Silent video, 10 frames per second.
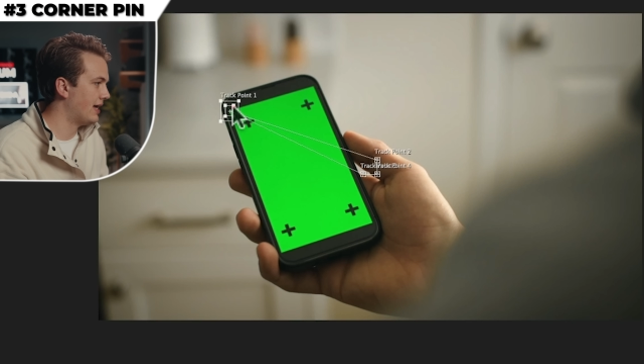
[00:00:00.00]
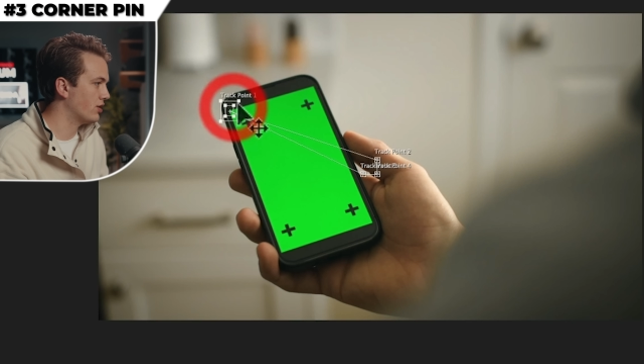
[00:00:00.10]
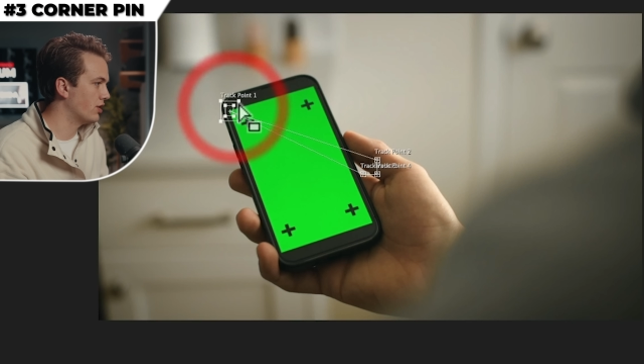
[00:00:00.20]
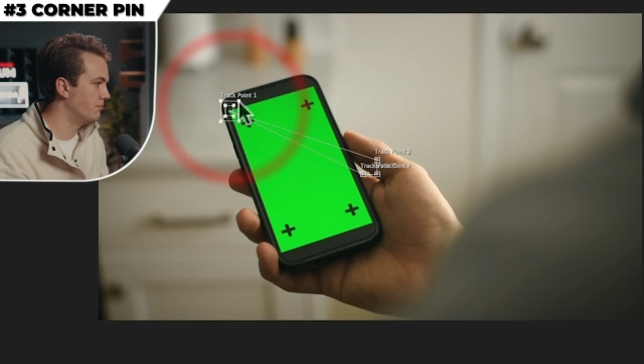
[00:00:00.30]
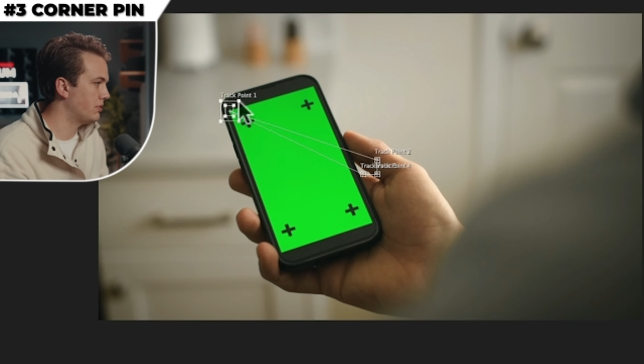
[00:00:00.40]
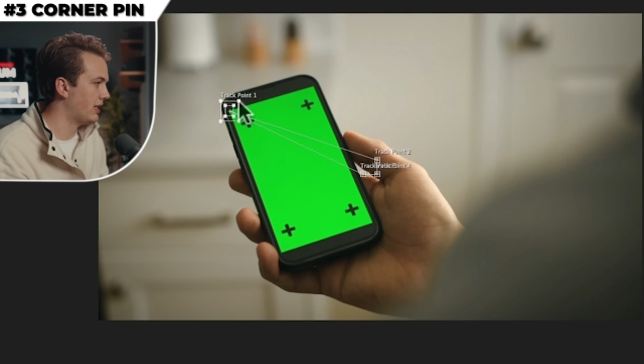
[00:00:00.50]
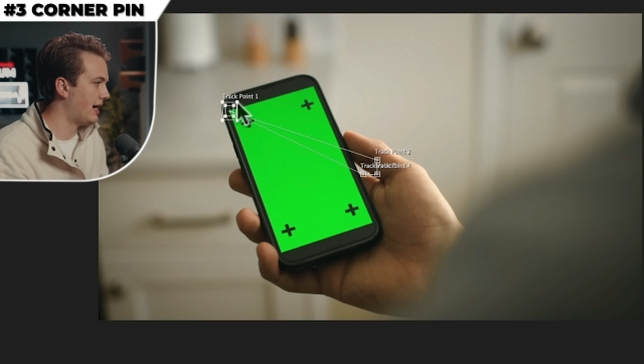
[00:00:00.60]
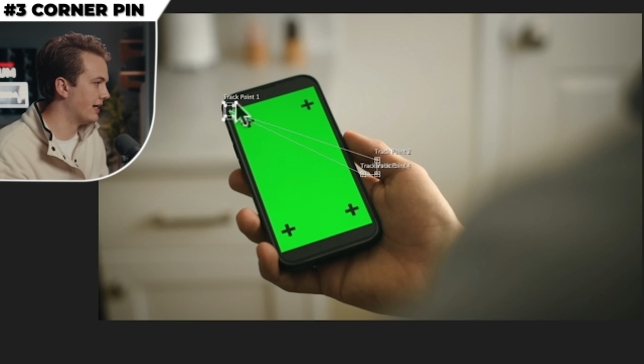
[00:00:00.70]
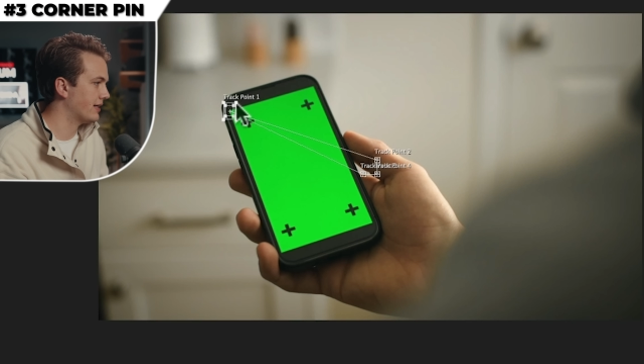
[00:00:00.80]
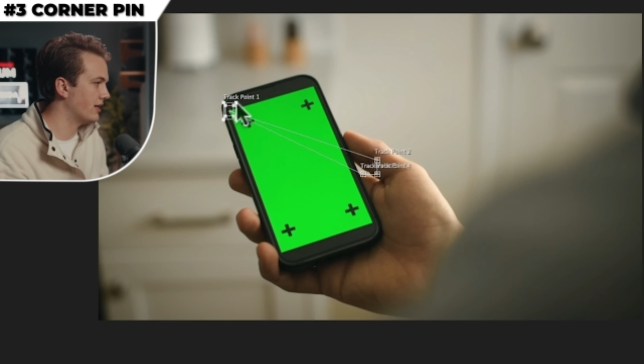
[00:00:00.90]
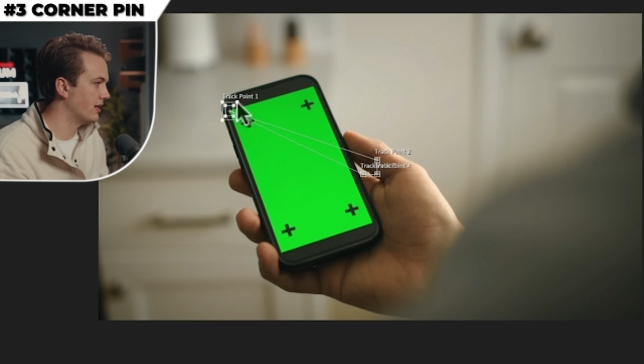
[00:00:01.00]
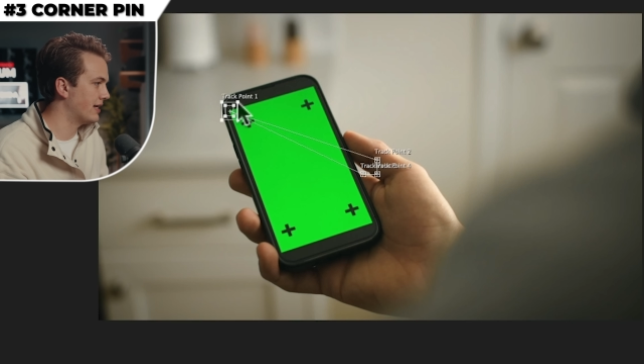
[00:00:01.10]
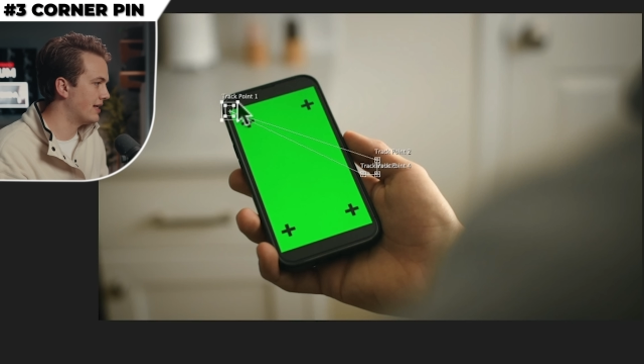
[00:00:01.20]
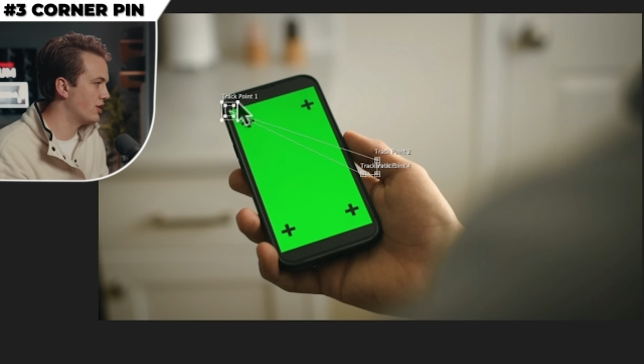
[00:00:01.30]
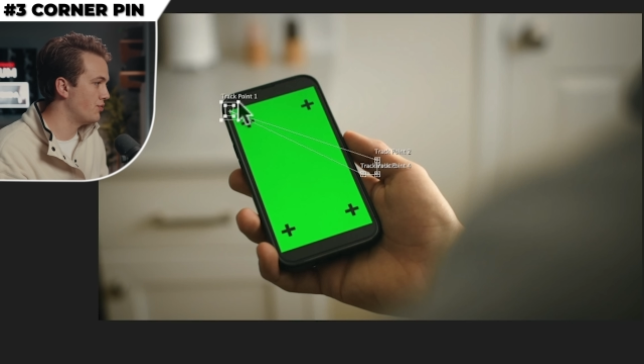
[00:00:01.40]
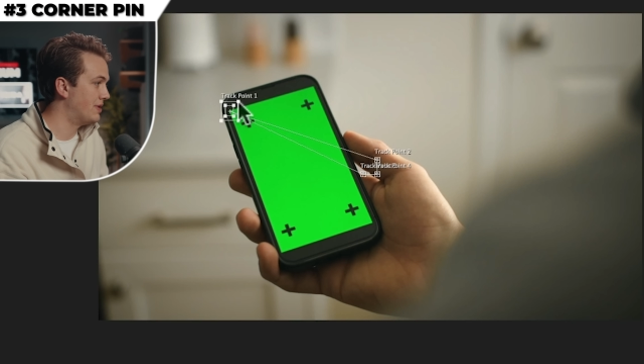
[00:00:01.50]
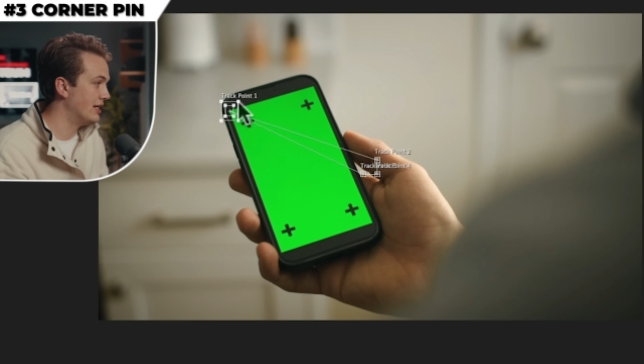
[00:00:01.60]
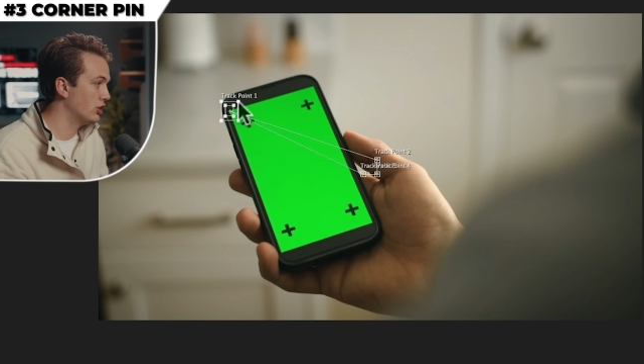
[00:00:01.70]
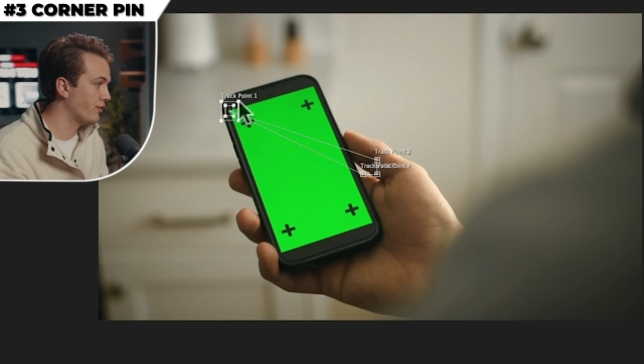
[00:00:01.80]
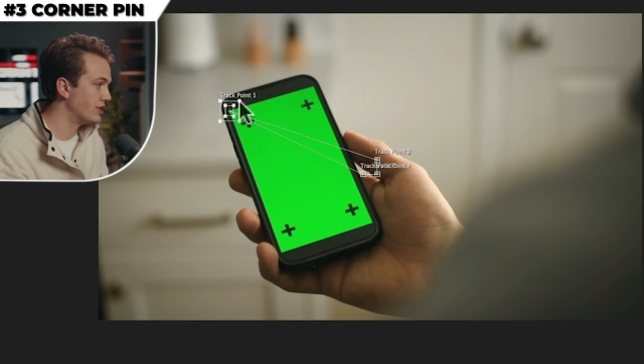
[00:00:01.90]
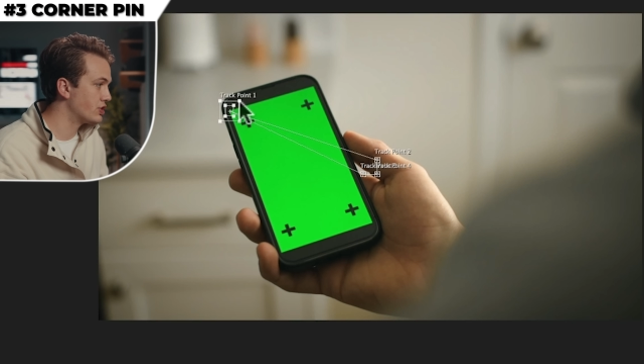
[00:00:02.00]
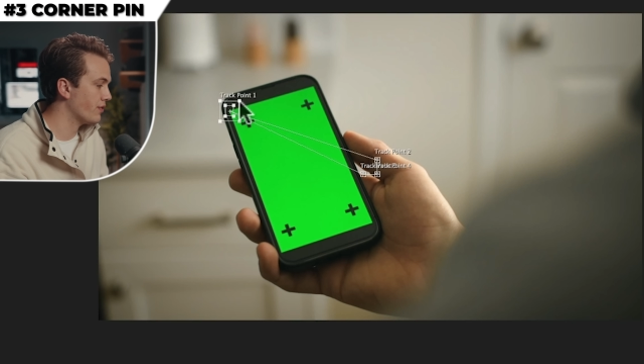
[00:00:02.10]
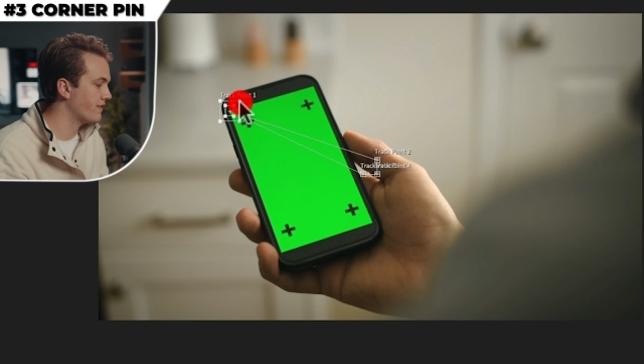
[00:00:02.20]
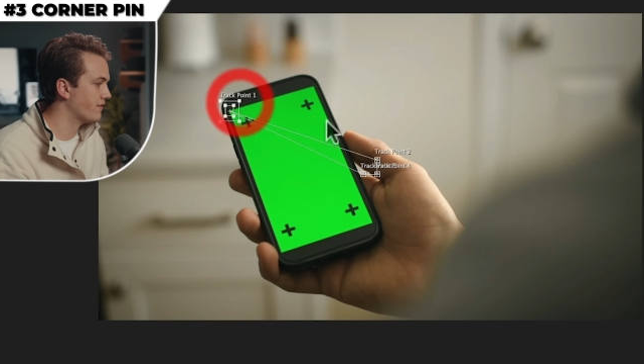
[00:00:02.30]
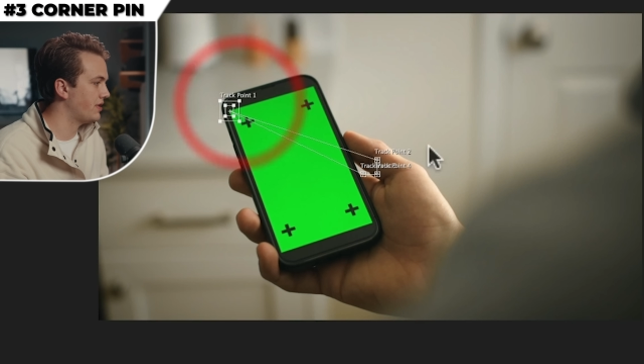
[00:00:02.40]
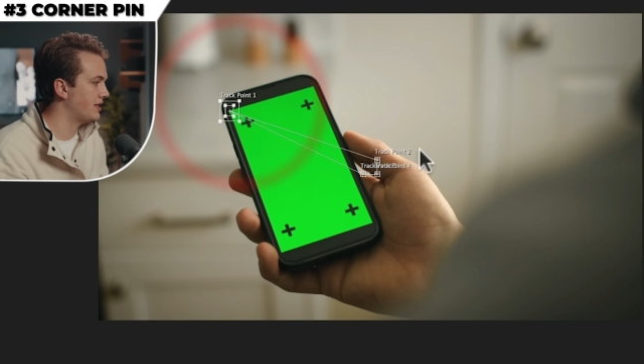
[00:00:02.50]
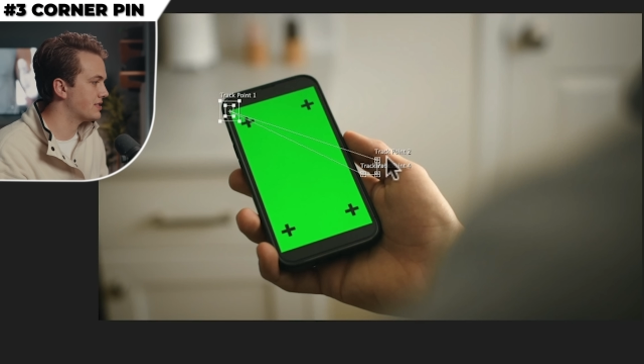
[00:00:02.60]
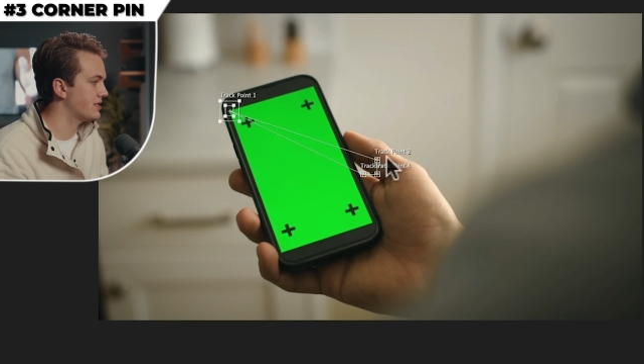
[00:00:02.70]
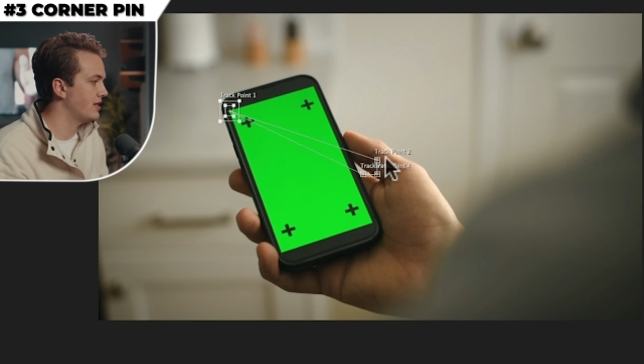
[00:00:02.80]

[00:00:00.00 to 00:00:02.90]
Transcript: and good black. Again, you don't need a green screen for this.